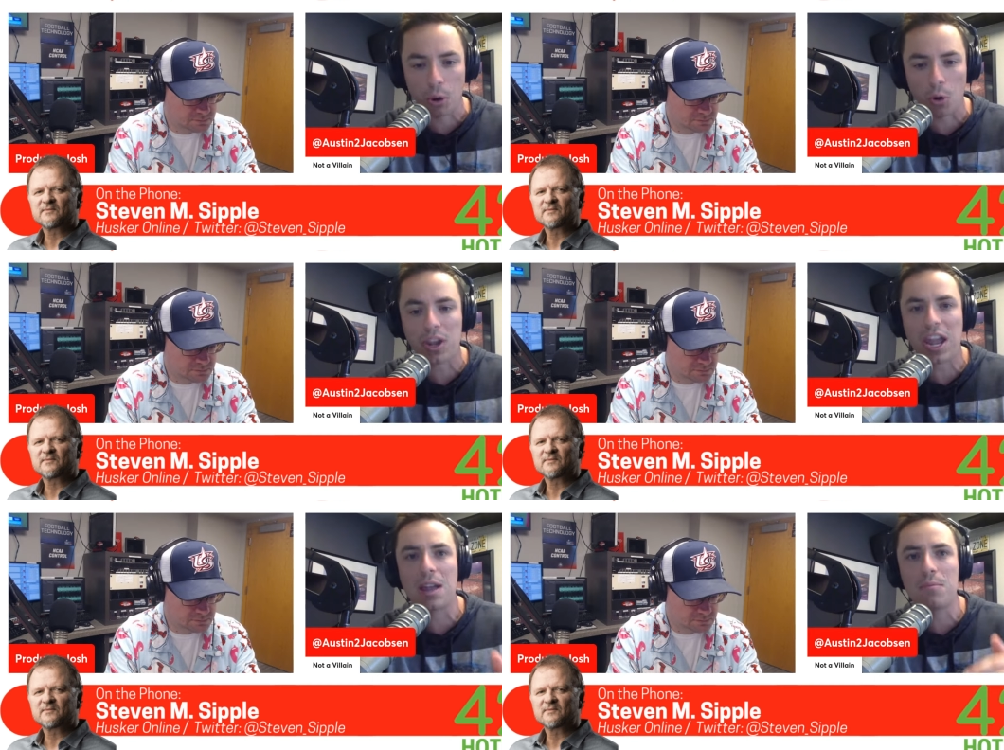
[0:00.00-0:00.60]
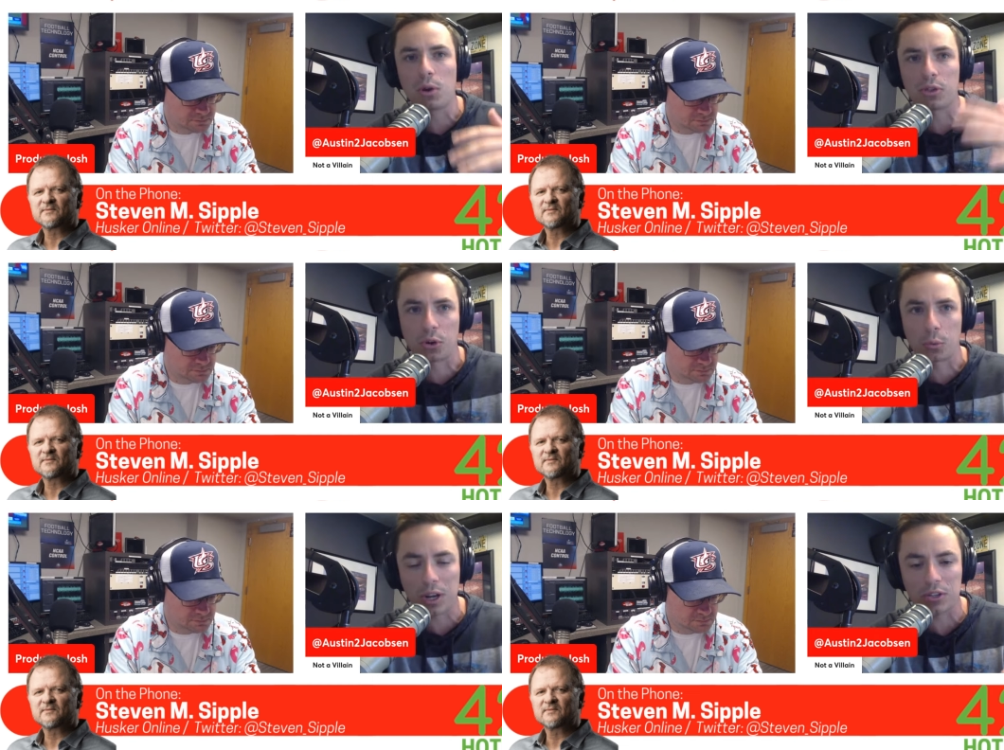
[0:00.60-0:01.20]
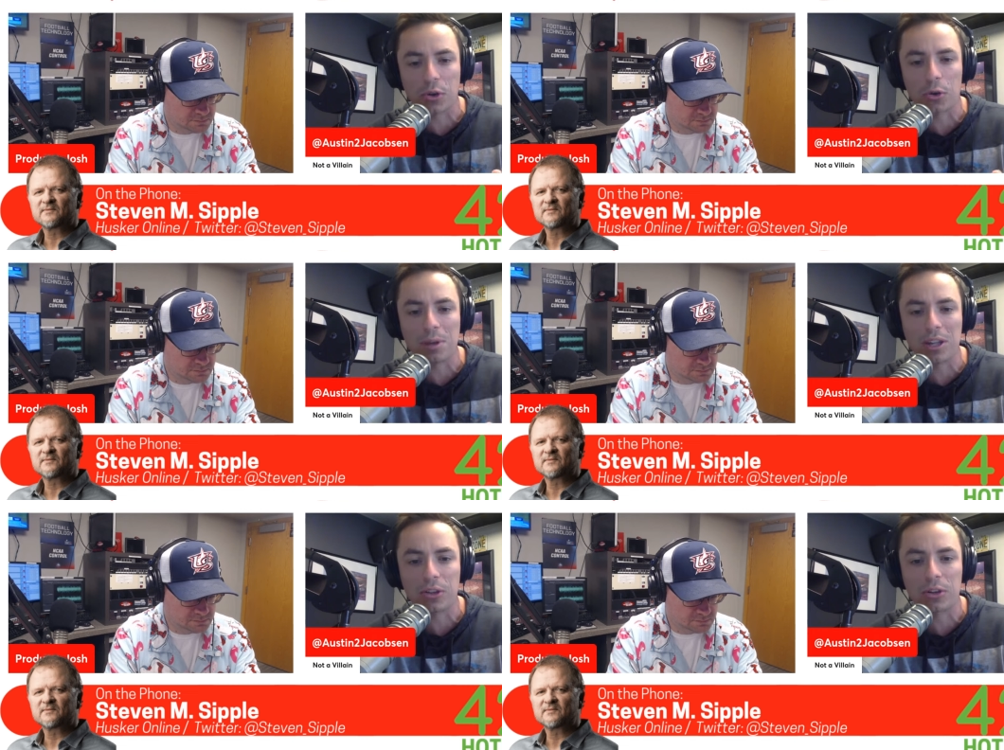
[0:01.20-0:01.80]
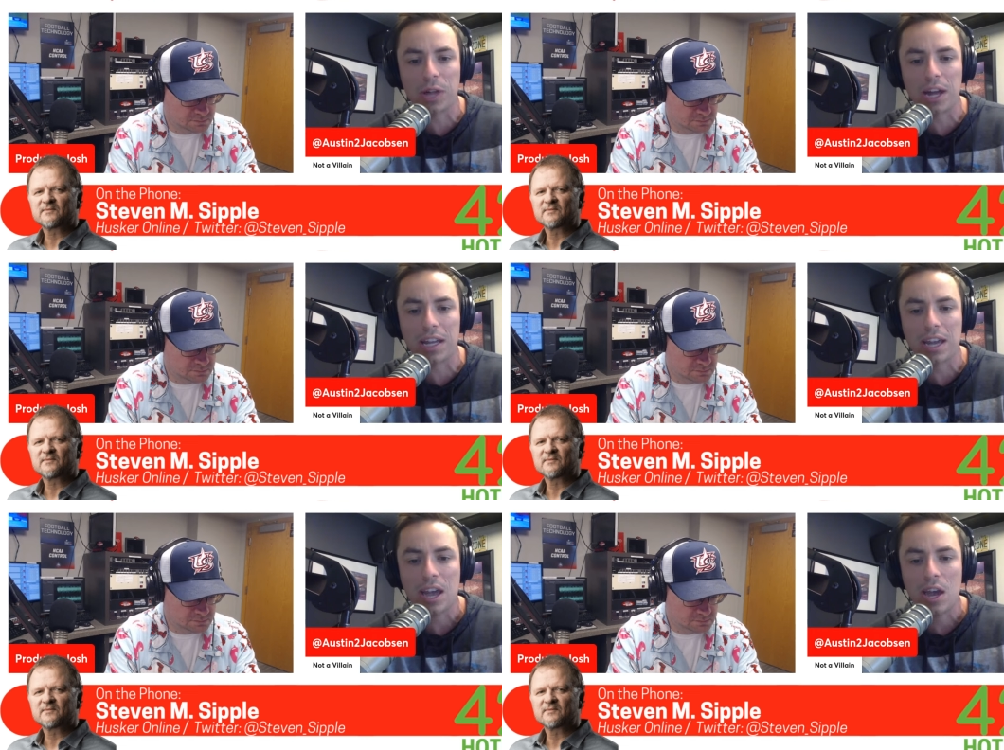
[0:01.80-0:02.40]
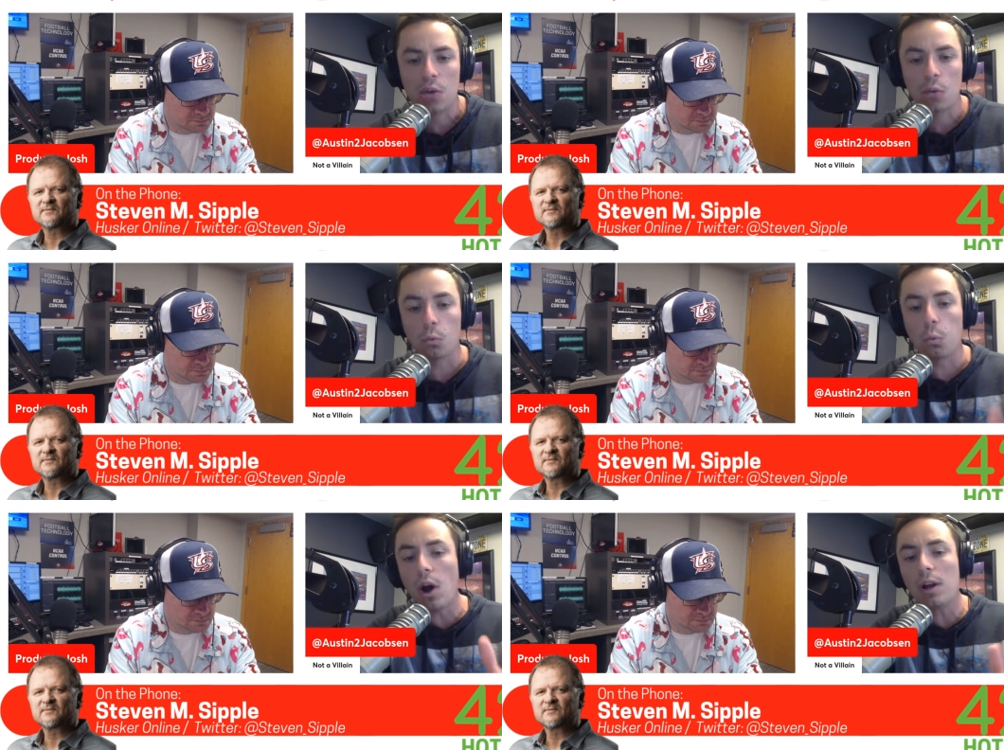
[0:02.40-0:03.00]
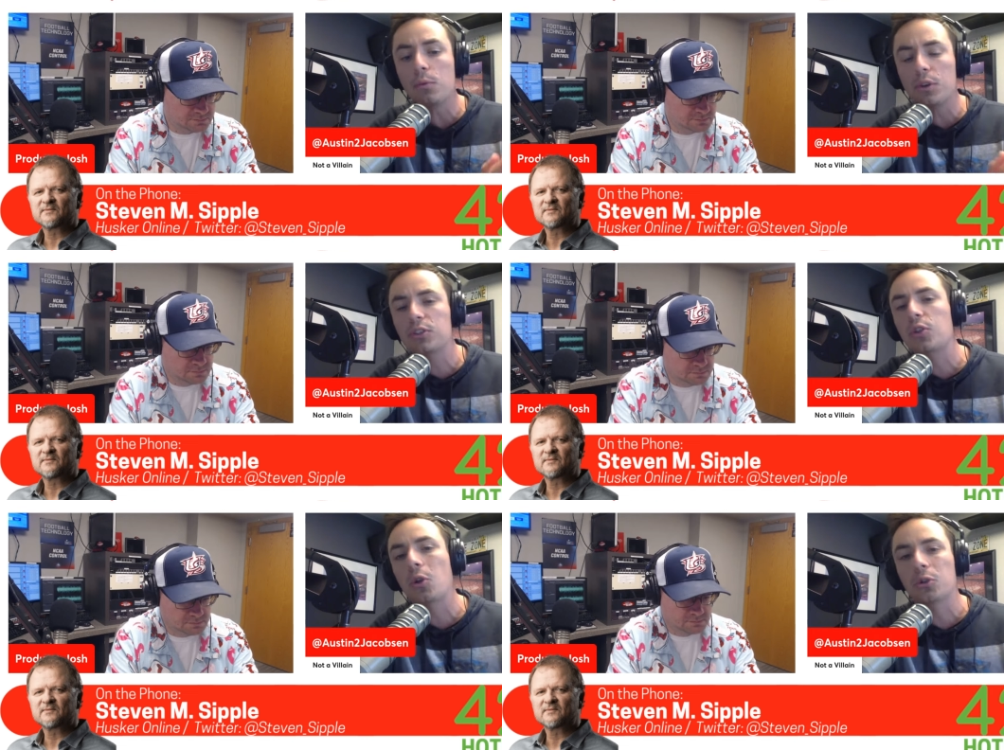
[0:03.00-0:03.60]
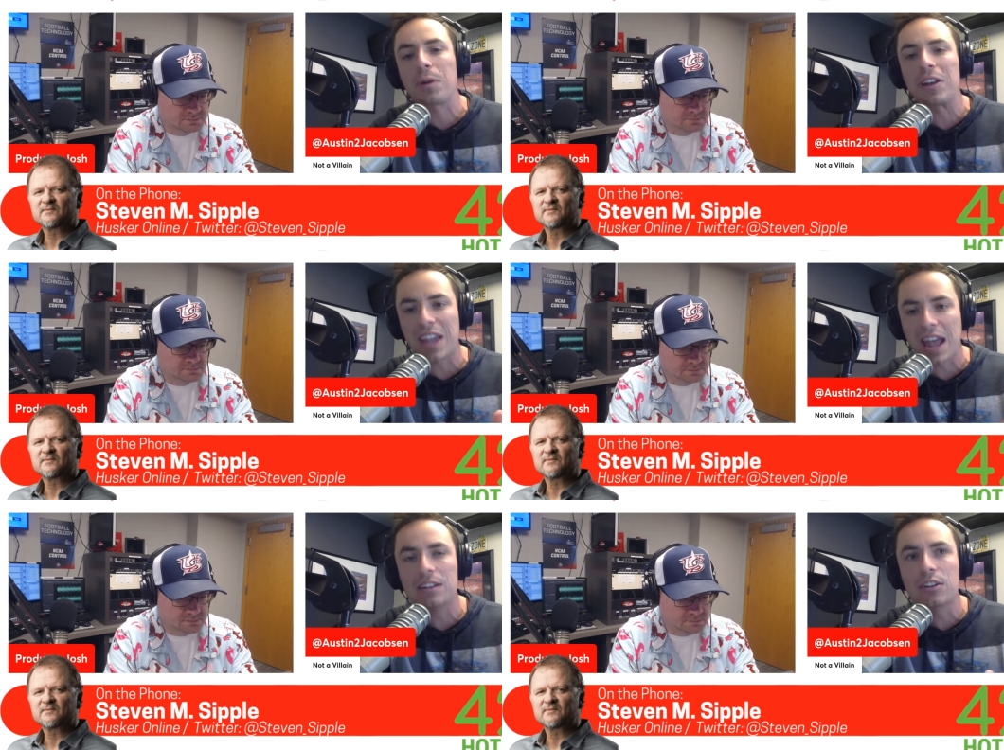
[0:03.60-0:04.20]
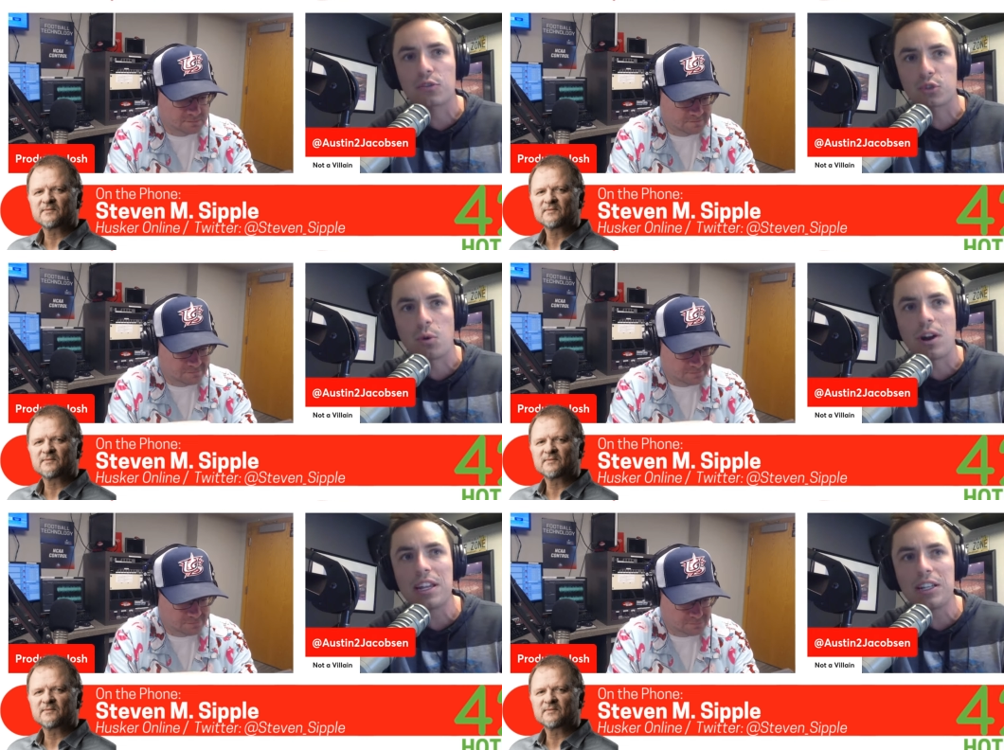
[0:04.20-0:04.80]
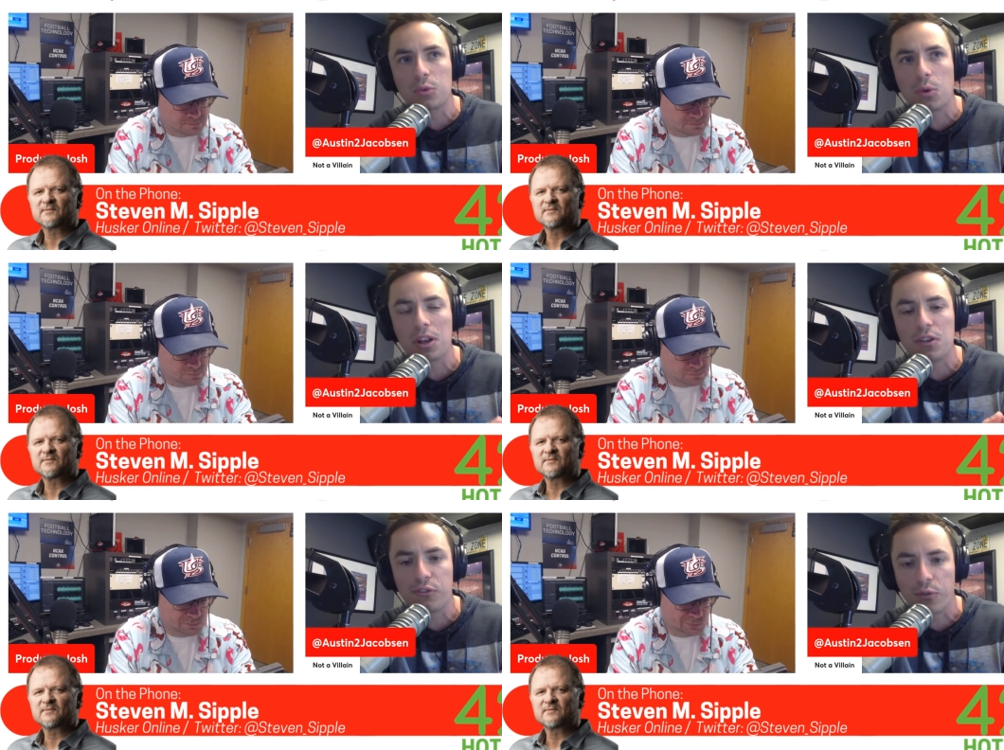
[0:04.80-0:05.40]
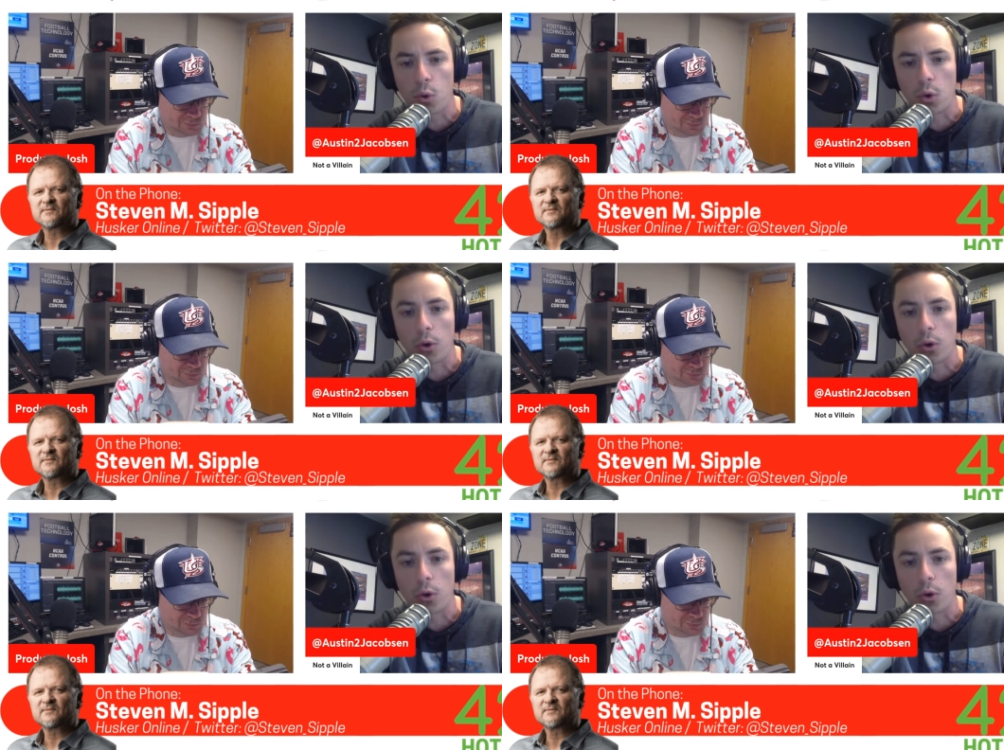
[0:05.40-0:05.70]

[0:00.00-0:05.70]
Speaker 1: game, what their win total may look like, what result by the end of 2024